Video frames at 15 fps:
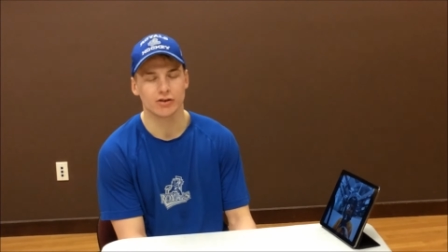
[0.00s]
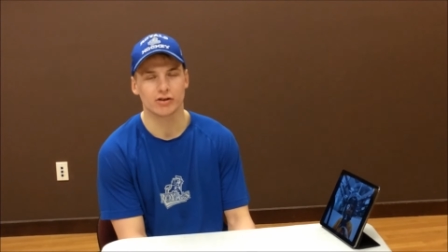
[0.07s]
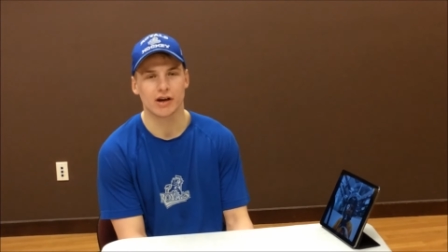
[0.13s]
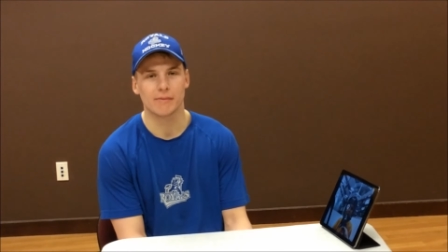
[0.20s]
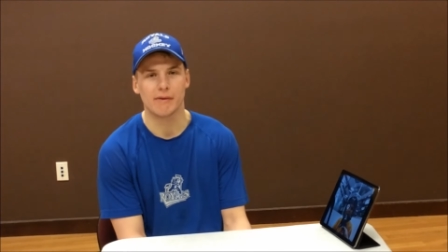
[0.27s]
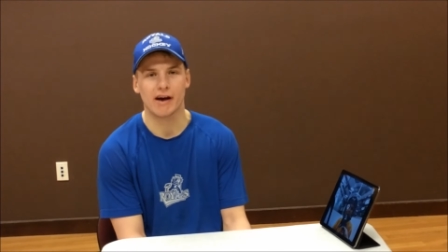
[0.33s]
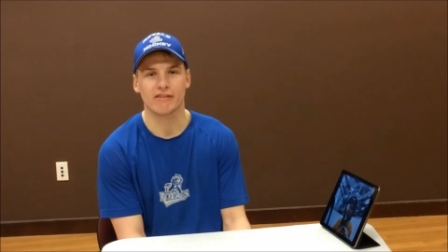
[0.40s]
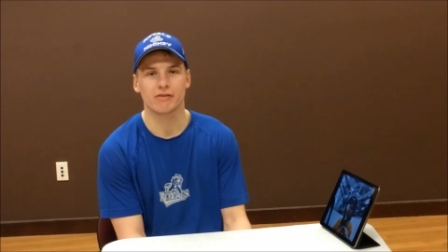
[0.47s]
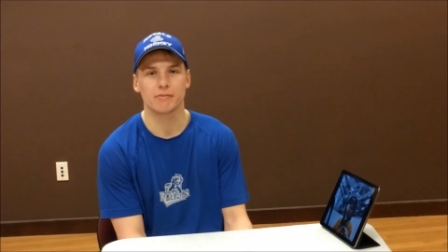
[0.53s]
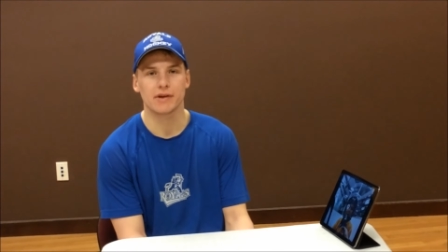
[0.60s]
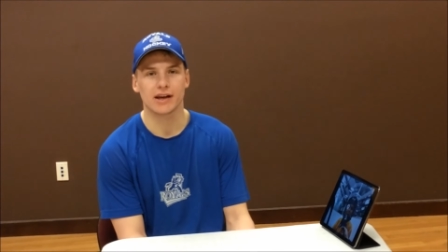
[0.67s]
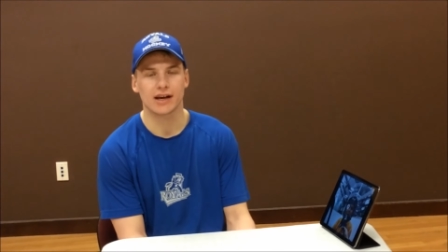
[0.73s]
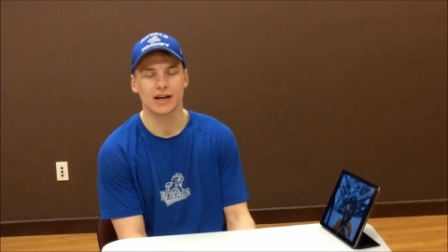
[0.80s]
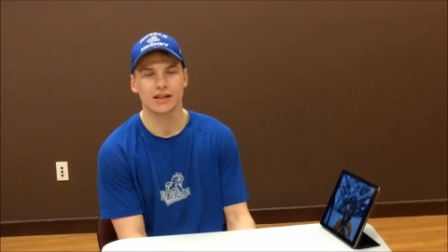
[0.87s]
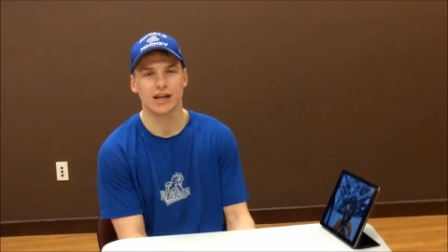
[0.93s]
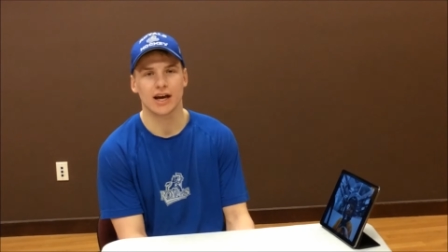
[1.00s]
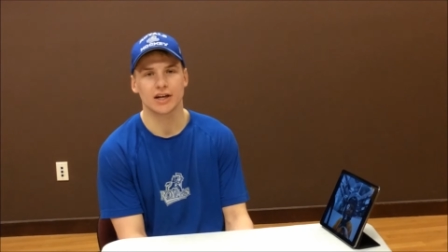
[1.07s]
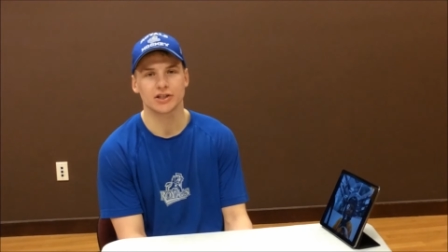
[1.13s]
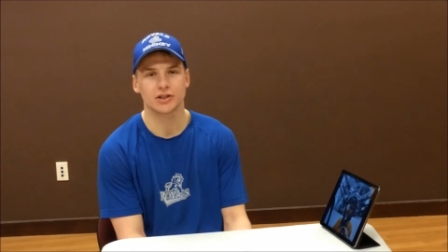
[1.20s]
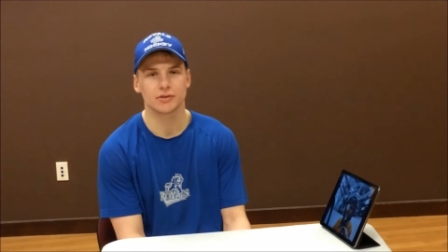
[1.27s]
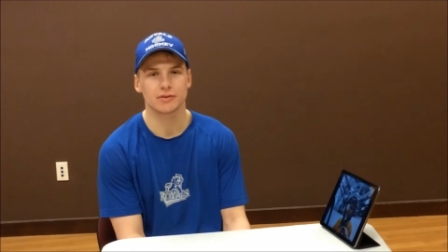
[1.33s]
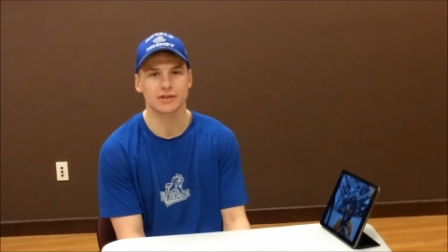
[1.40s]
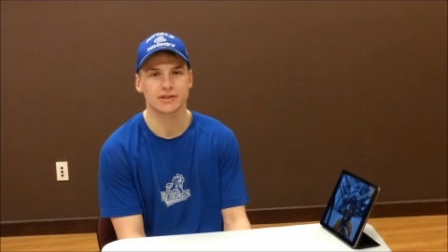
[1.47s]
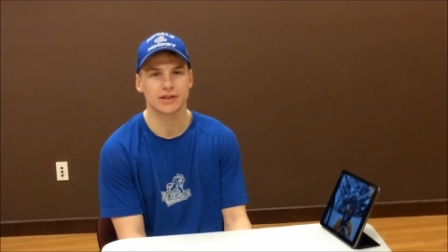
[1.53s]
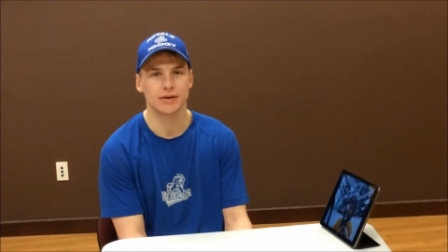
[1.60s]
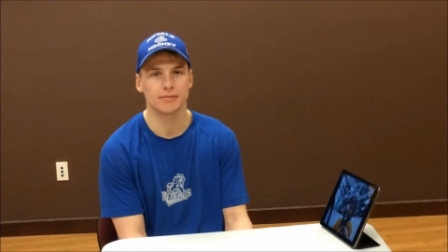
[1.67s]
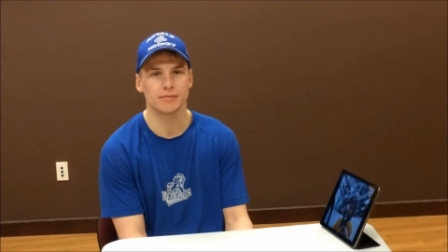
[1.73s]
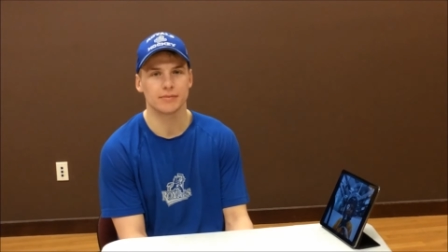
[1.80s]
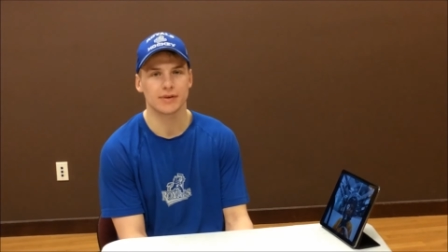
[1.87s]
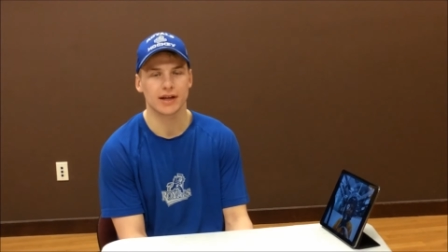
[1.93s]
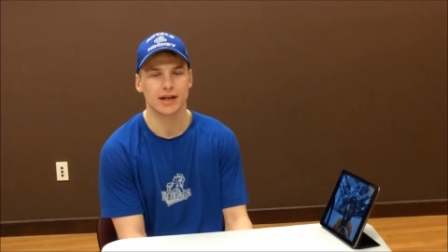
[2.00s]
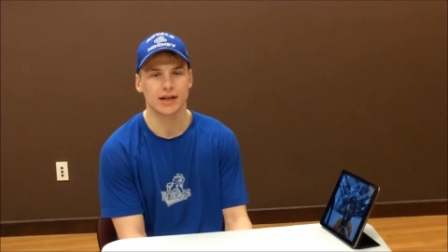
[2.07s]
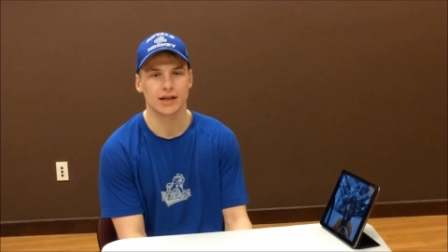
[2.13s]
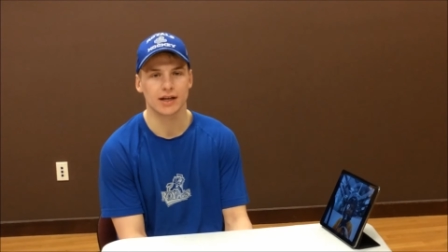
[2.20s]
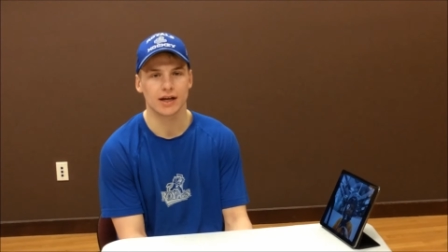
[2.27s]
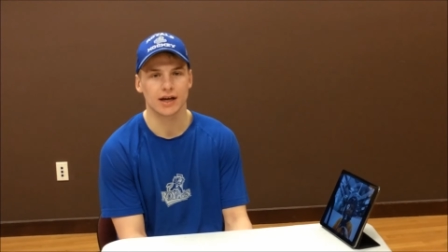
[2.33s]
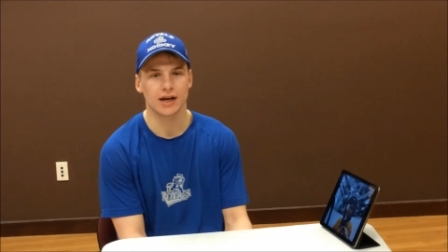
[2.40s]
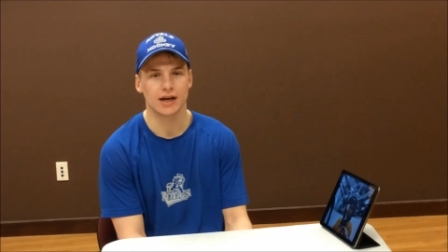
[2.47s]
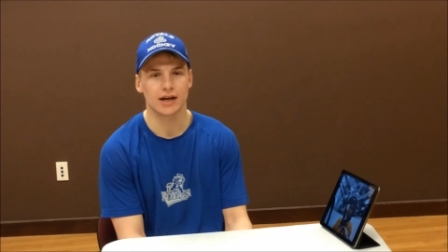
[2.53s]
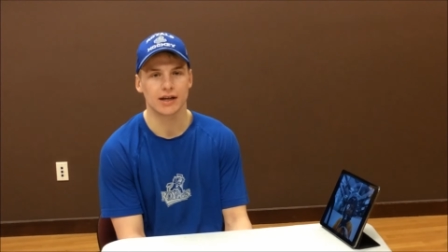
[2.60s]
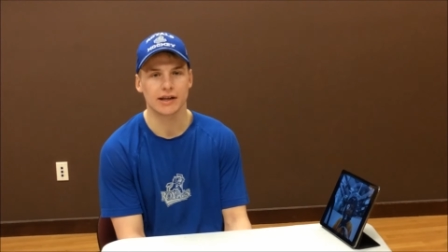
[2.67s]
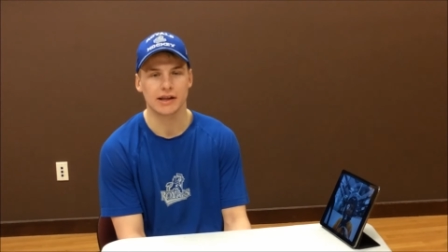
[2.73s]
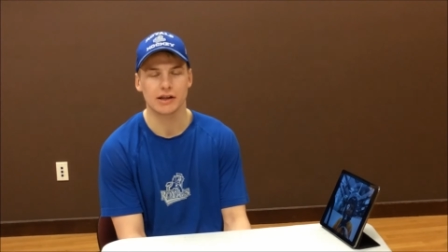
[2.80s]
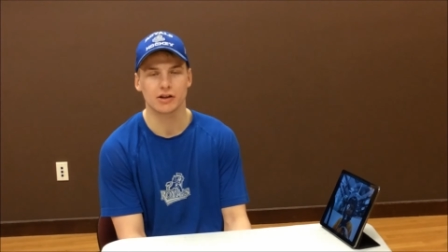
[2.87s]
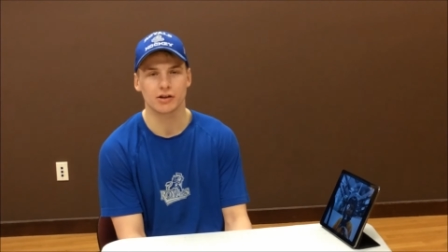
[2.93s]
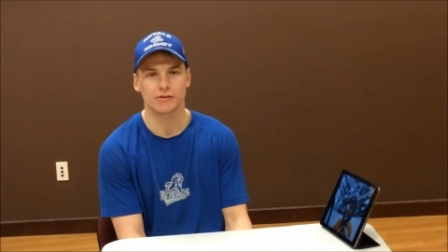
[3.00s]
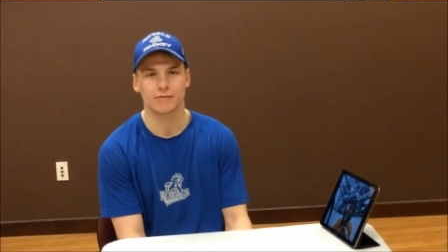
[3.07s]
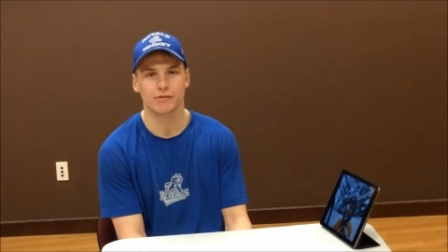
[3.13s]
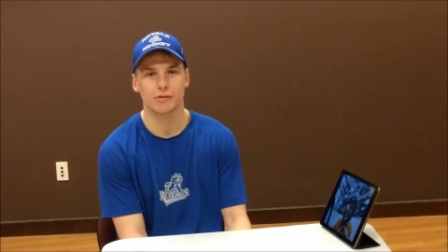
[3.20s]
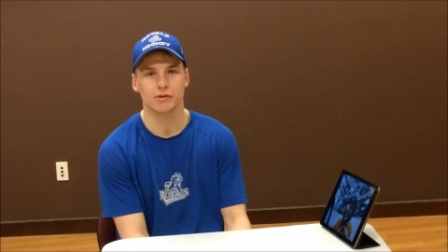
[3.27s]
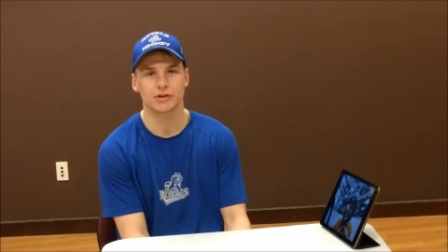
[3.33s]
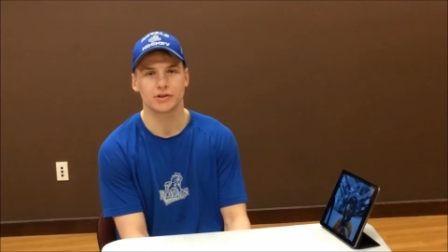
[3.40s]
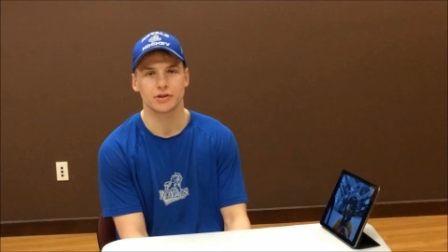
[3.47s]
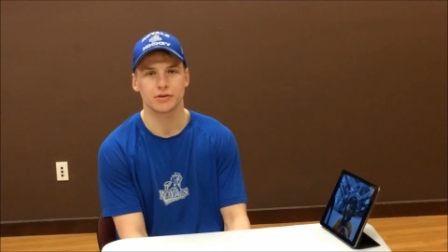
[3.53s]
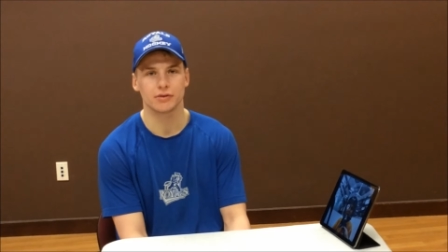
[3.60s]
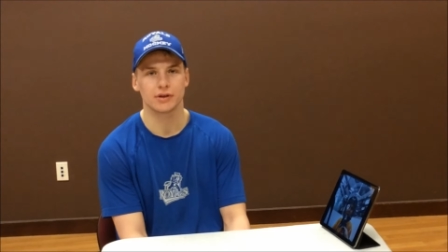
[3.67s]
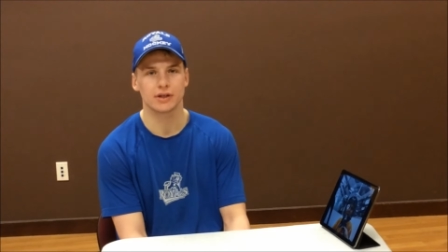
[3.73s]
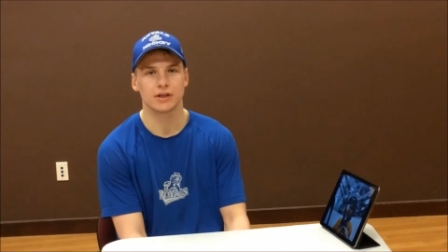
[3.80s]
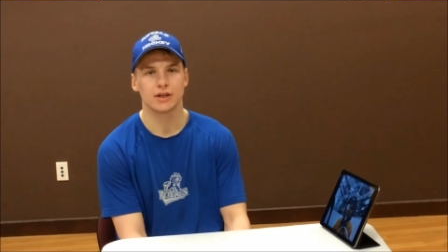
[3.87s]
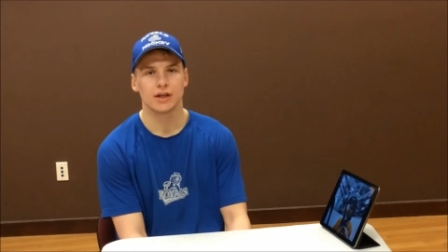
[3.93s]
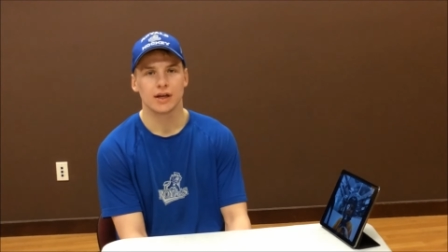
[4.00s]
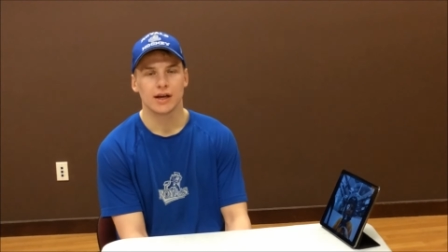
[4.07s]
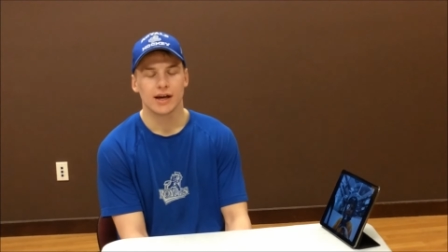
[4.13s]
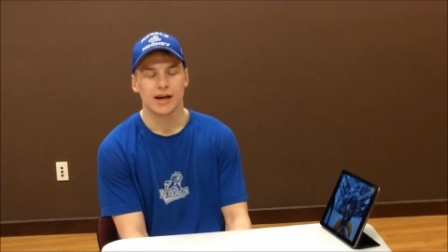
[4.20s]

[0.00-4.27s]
to come back from being cut last year was something that uh, he looked forward to, and